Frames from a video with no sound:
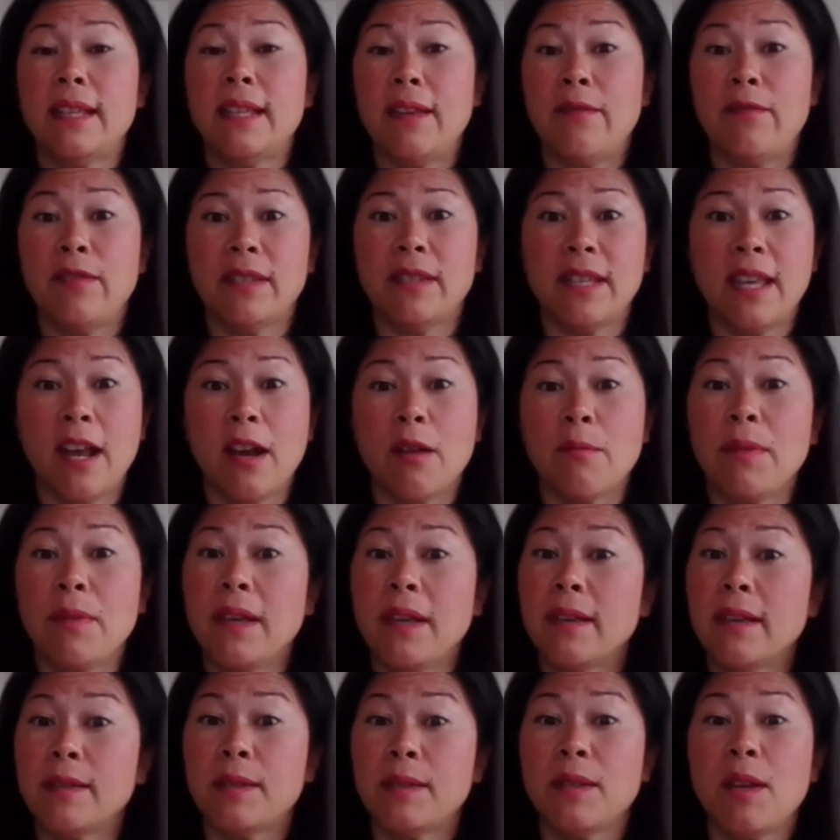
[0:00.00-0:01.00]
the safest care
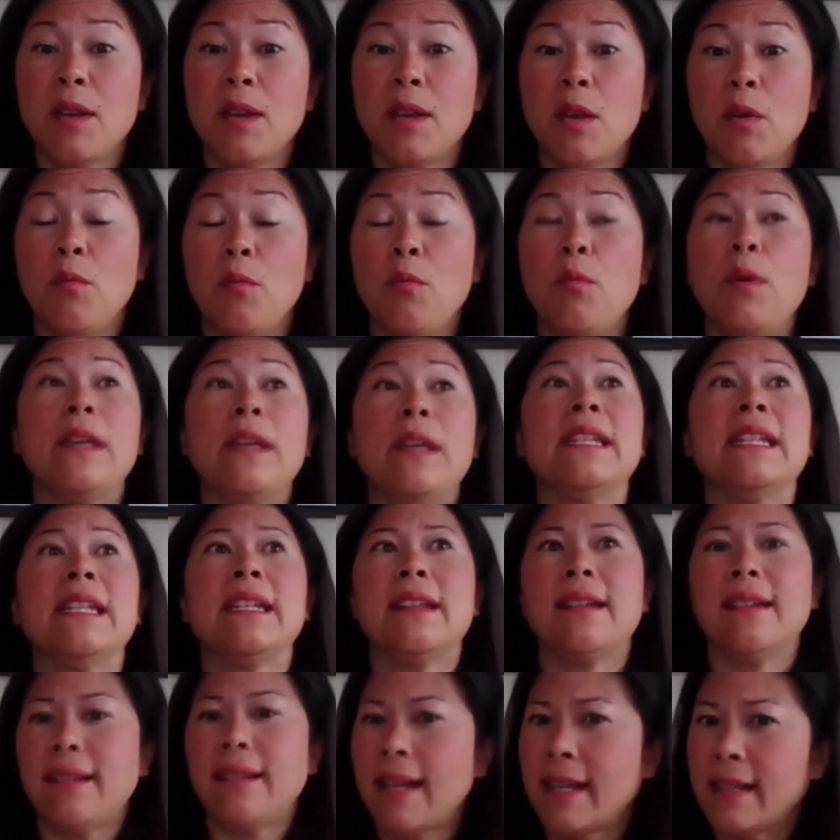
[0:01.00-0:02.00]
because we
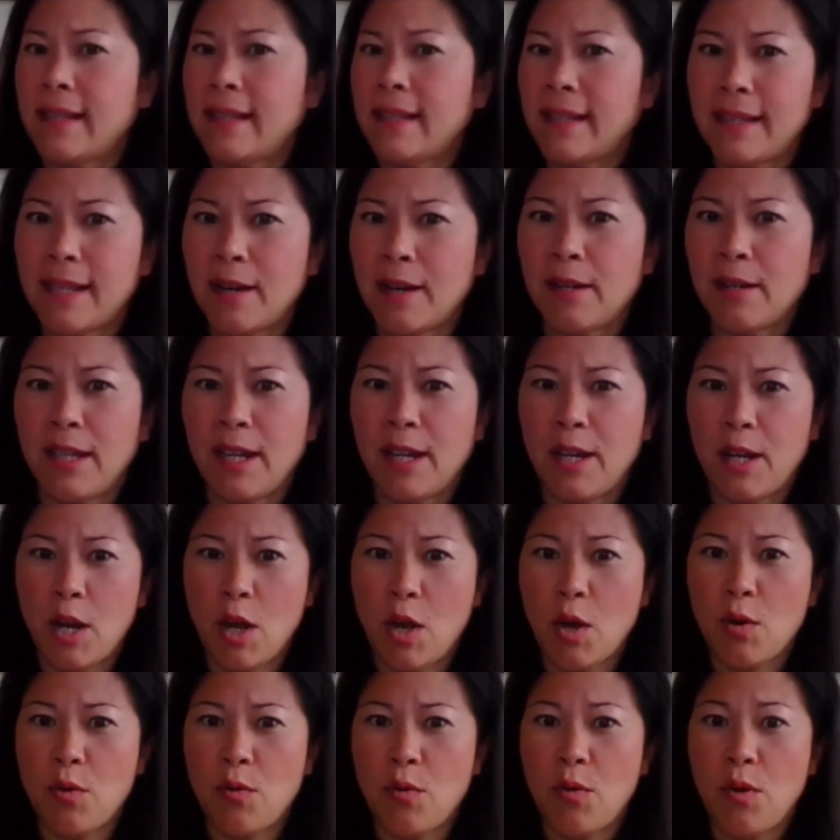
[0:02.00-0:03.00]
didn't necessarily
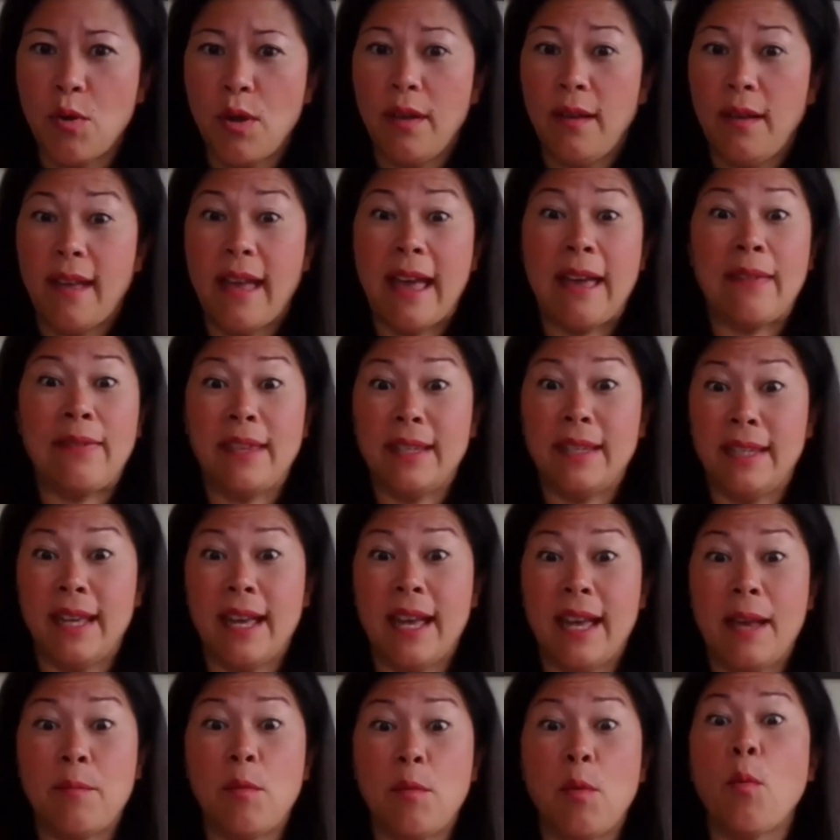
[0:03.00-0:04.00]
know at the
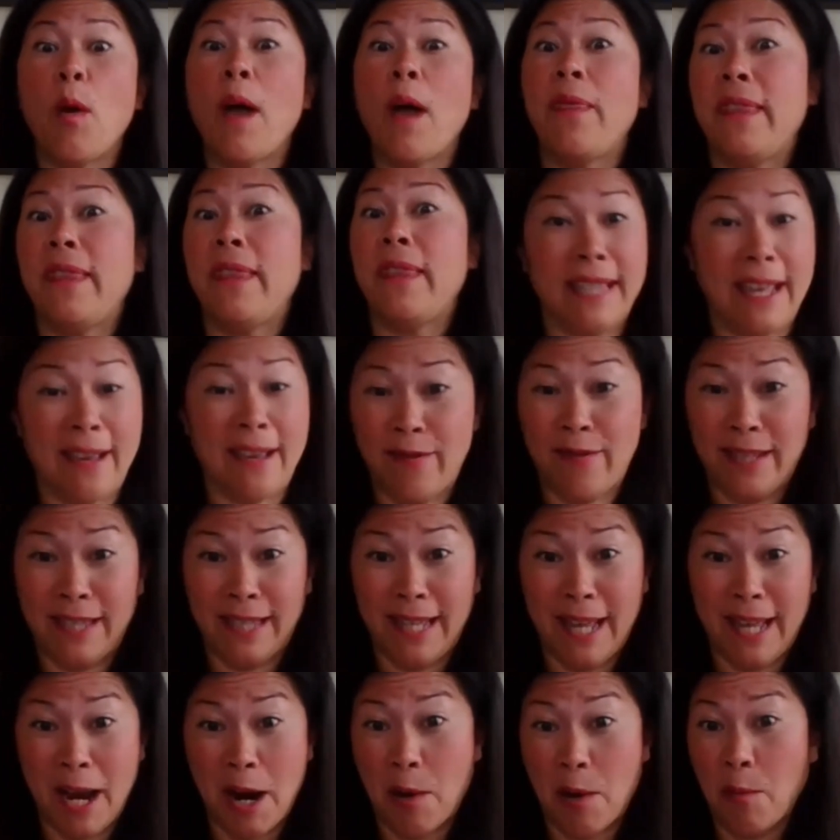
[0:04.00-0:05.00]
time what the
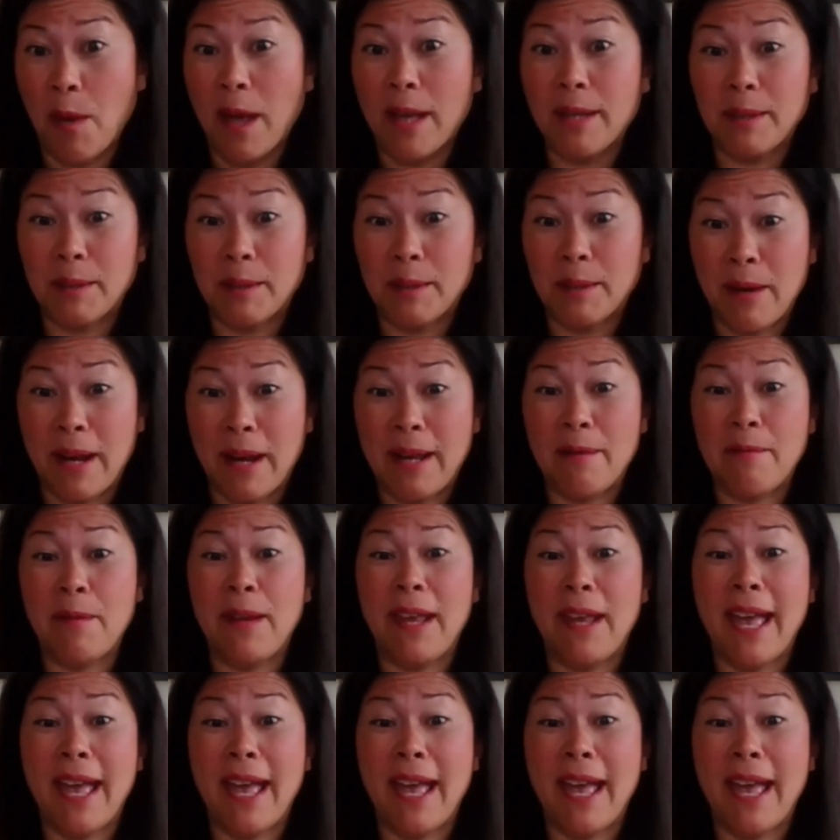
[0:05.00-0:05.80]
safest care was, right?